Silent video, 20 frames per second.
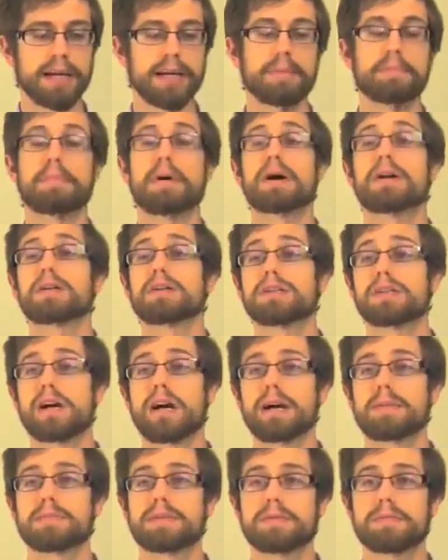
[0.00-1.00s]
And in modern
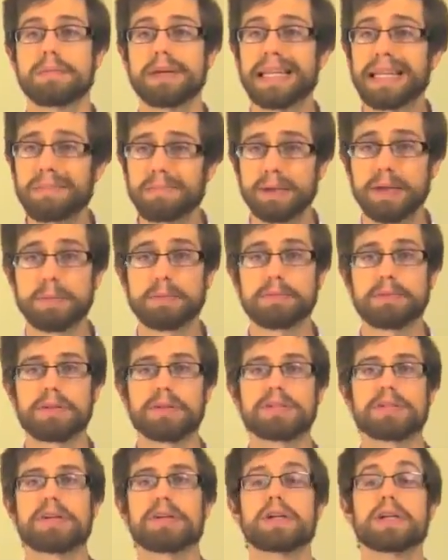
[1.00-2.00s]
times, many people
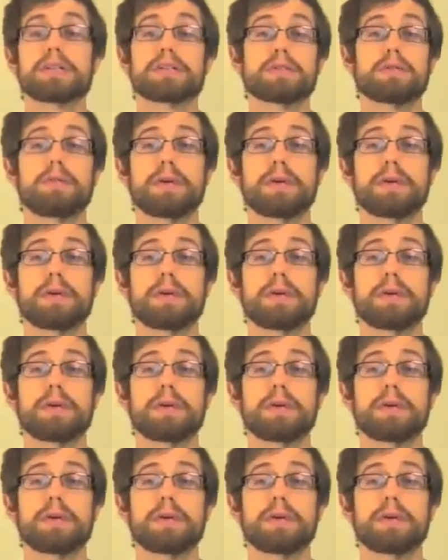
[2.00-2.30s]
are turning